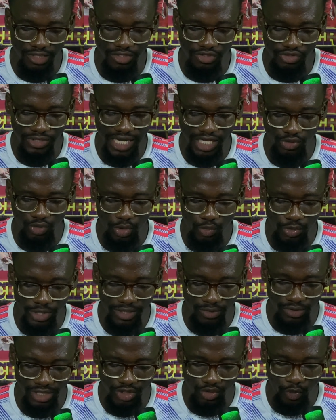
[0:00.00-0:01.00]
So that's what
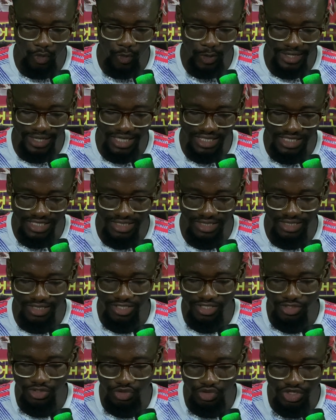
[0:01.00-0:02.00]
we're getting.
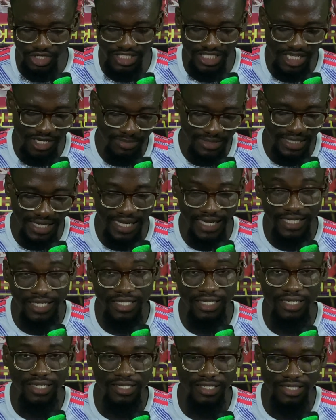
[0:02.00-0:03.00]
So it seems like
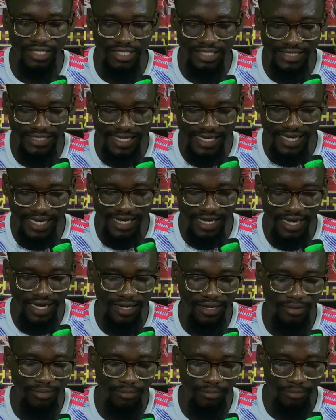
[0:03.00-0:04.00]

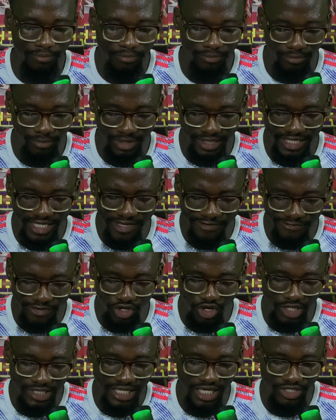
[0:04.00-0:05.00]
their key
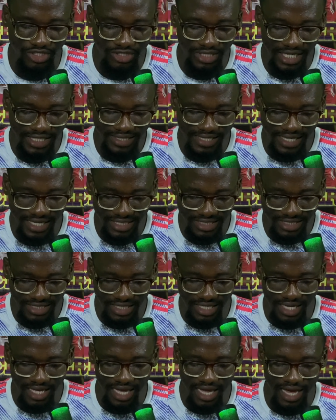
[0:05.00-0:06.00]
figures at United
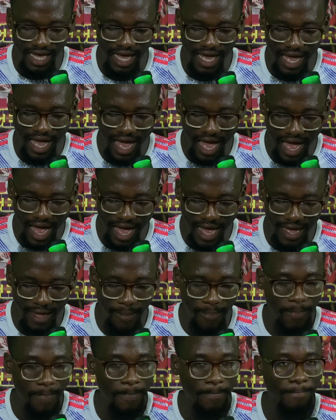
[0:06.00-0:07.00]

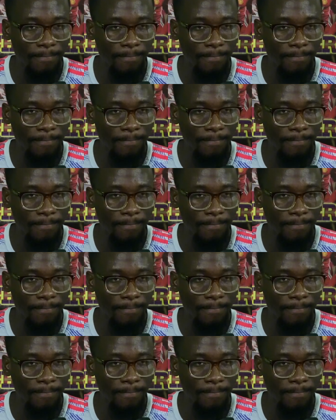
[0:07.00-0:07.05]
are